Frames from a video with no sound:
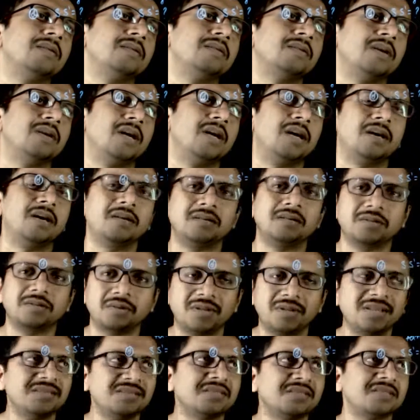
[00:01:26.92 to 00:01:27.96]
uh, so
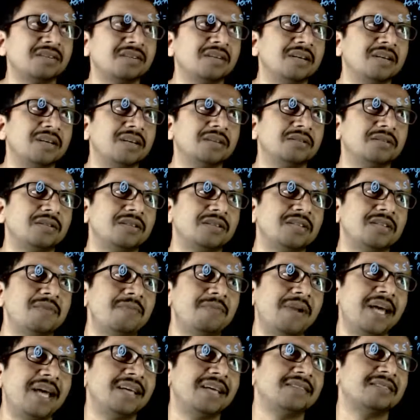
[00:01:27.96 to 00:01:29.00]
this so this
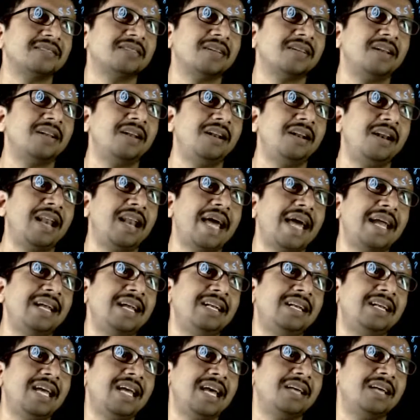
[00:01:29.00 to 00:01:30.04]
implies
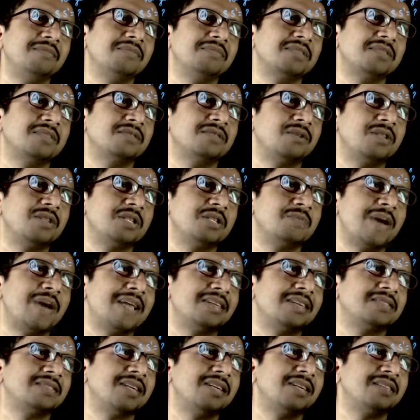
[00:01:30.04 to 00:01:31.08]
nine times, so this
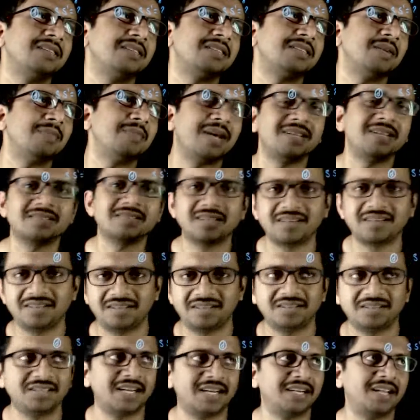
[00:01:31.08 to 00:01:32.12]
minus thirty-six and minus thirty-six
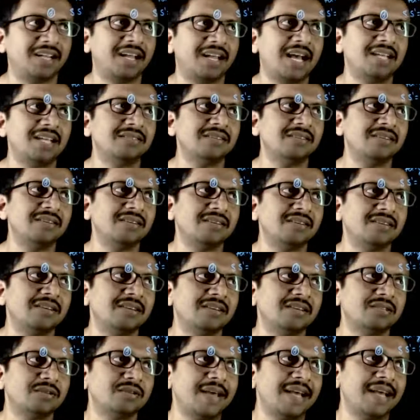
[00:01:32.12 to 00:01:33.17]
is getting cancelled,
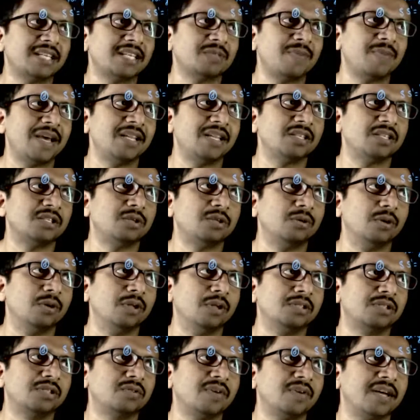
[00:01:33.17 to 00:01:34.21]
so x minus two whole
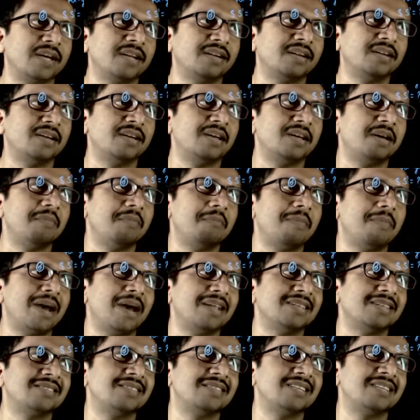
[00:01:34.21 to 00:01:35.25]
square
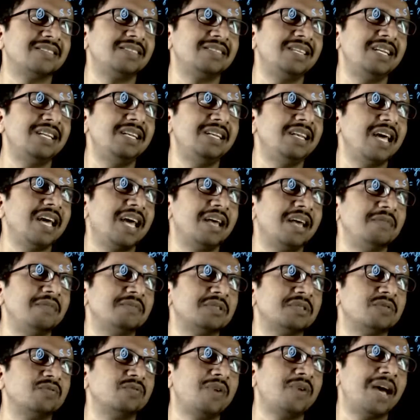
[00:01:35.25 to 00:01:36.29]
minus sixteen
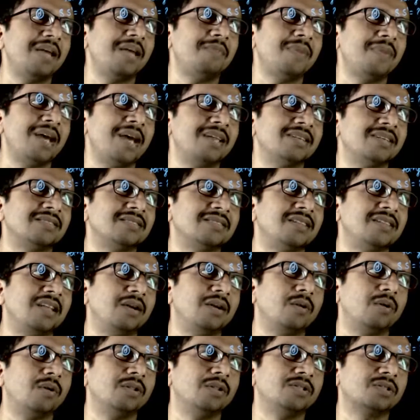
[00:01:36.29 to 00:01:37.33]
times y minus three
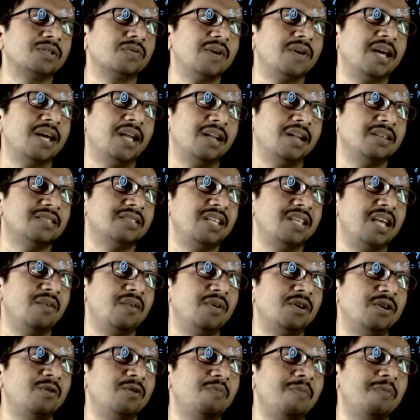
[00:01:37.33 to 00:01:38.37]
whole square is
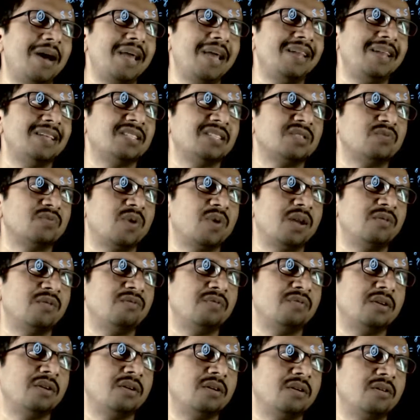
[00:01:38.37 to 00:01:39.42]
equal to minus one
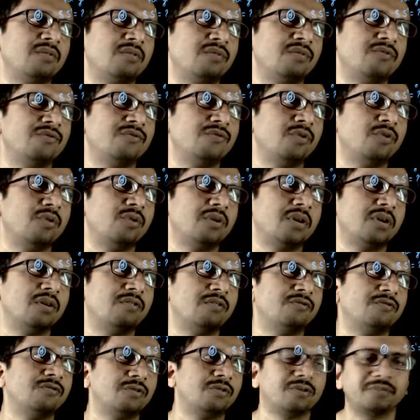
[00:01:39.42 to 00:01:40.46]
hundred
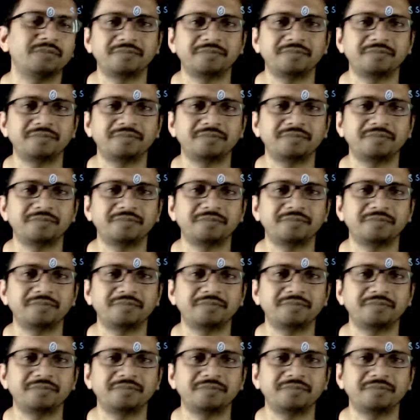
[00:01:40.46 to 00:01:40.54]
forty-four.